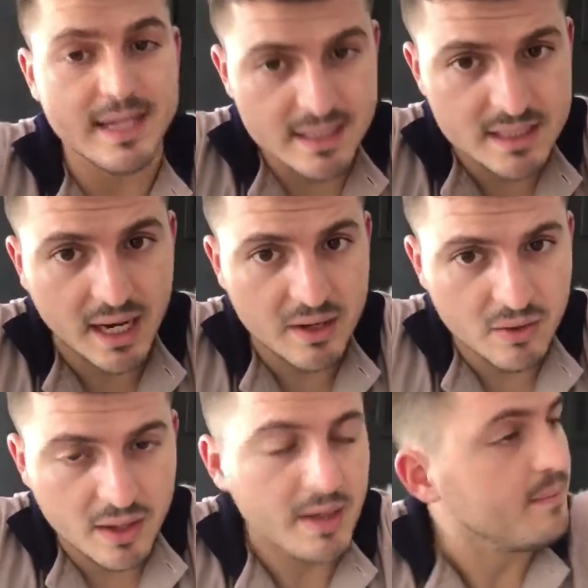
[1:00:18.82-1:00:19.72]
in saying
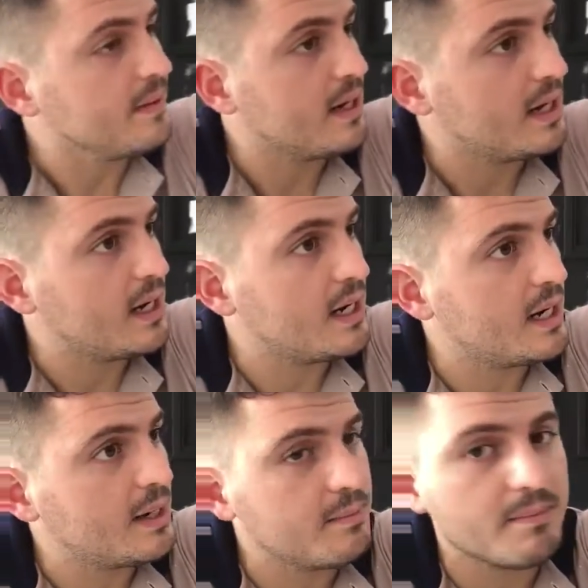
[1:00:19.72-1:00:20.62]
all that,
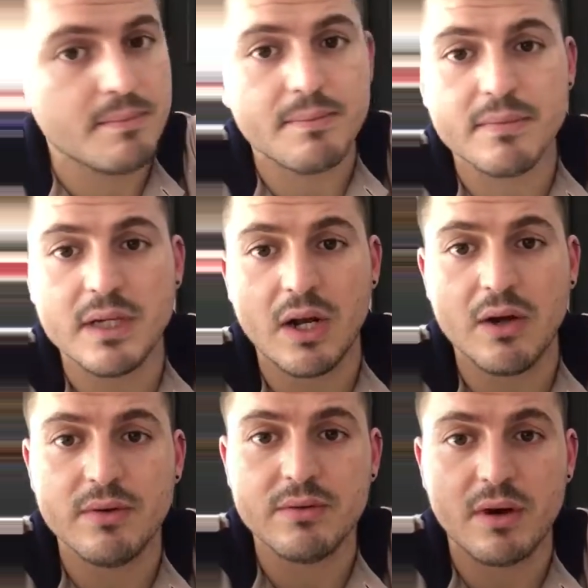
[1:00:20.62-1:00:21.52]
you
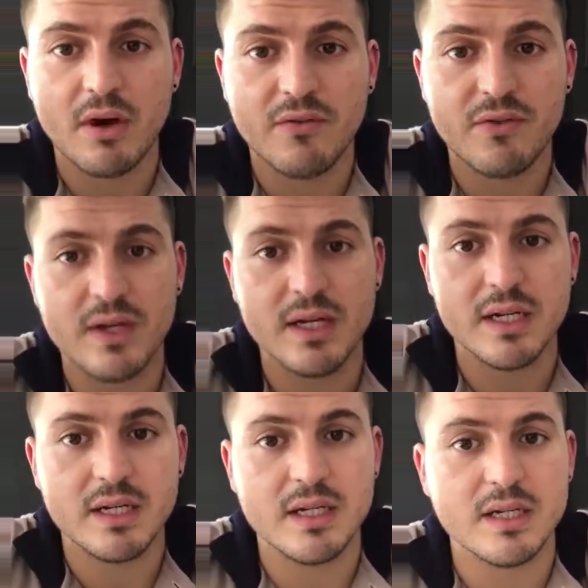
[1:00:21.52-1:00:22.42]
know,
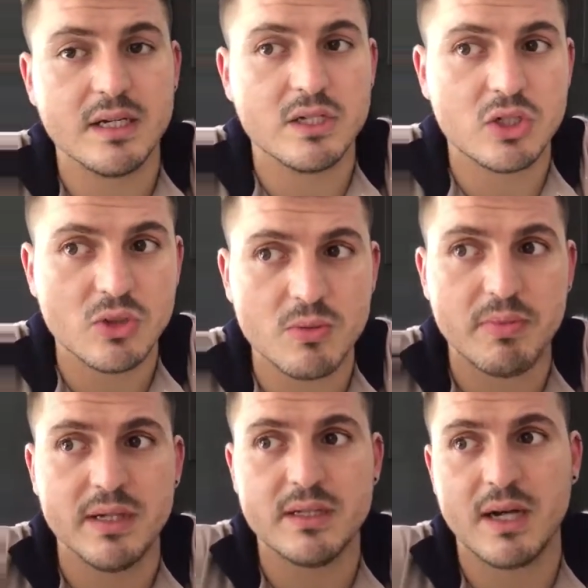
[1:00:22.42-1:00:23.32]
hopefully it should
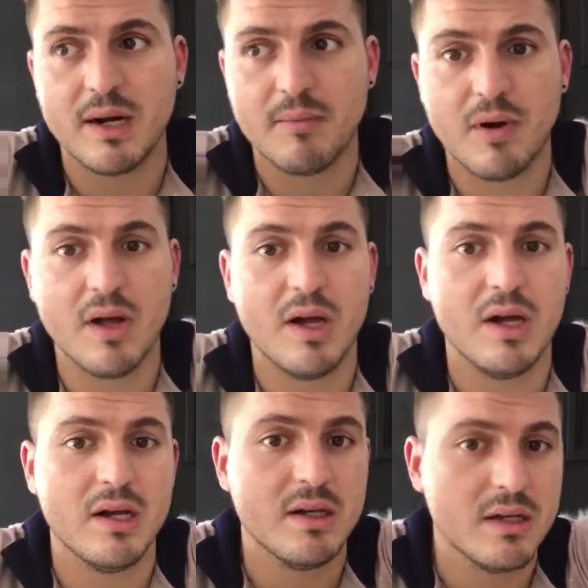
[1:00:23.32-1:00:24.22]
be done
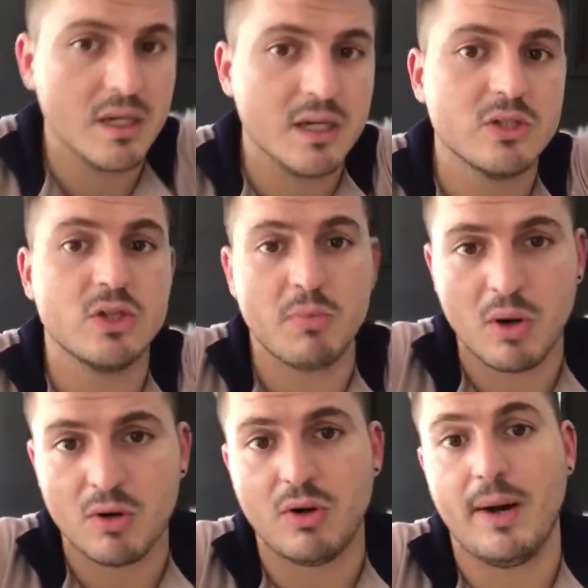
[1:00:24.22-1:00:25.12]
by
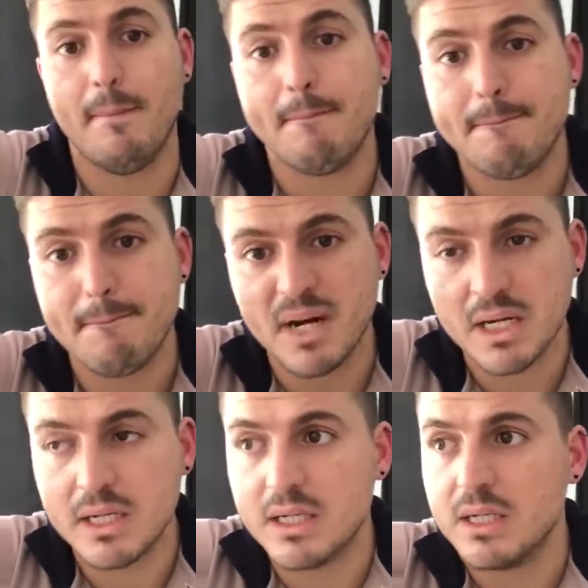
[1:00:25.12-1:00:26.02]
tomorrow night
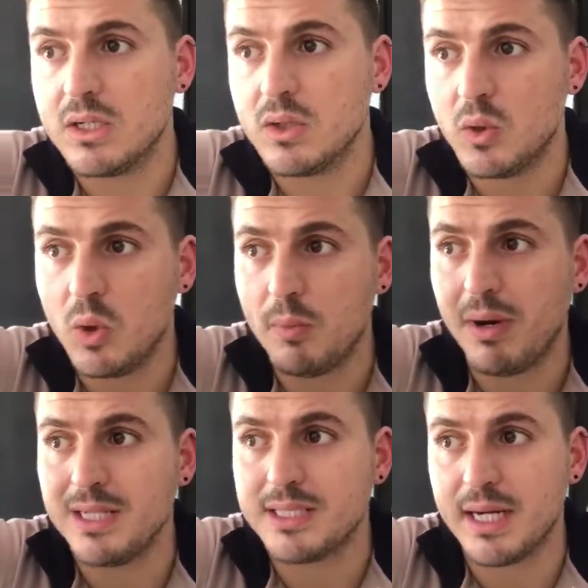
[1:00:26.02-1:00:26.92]
or
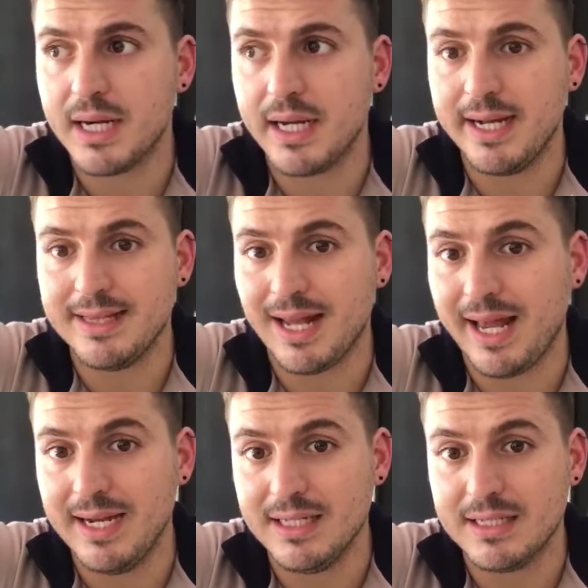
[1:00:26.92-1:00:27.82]
by Saturday at the
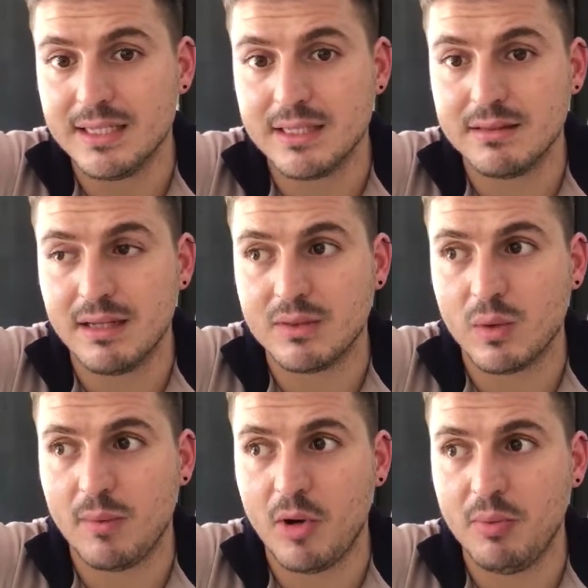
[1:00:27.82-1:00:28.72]
latest. That's
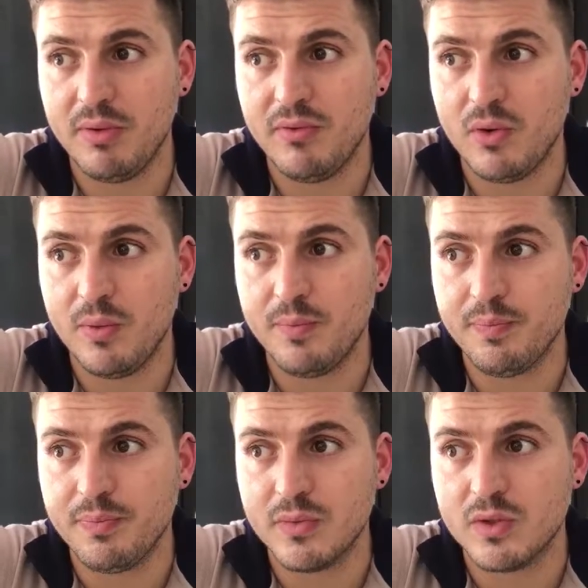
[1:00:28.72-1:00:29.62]
what I'm hoping for.
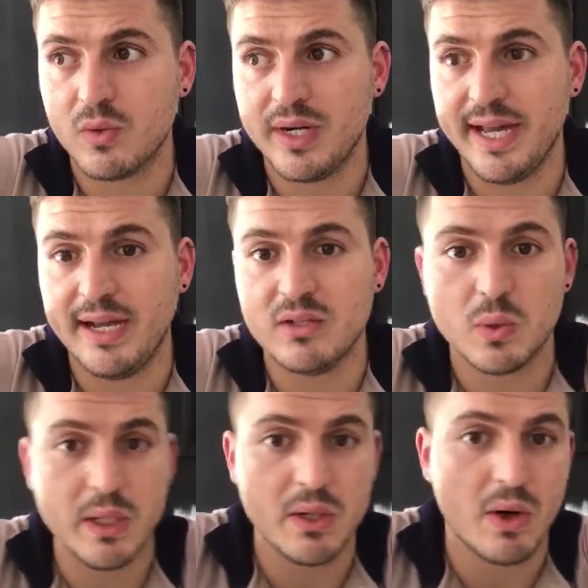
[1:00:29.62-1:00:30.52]
28,
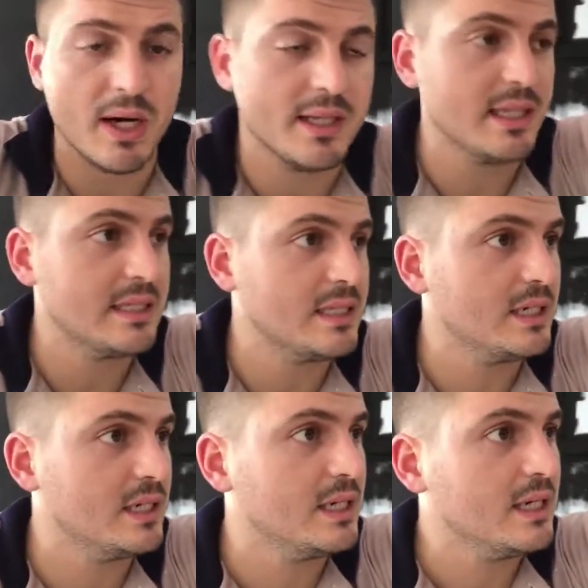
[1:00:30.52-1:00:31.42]
29. That's
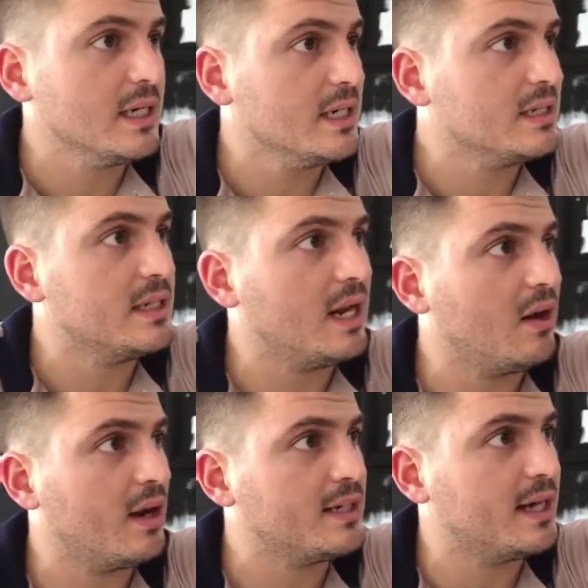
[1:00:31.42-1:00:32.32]
the
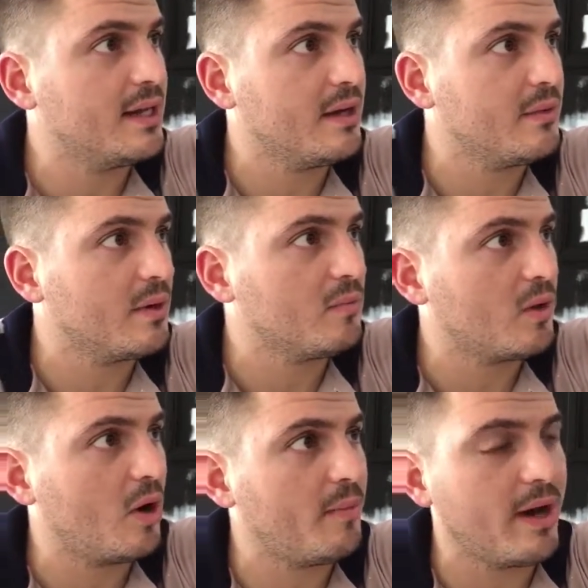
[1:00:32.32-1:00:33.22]
deadline day.
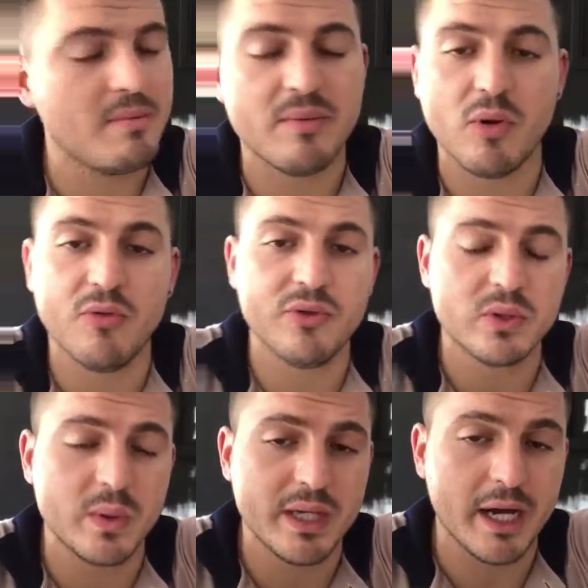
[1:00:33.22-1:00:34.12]
I'm aiming more for
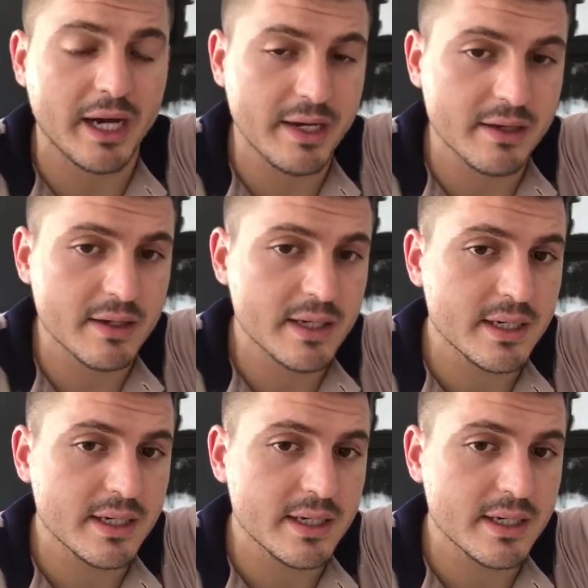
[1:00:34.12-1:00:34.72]
28,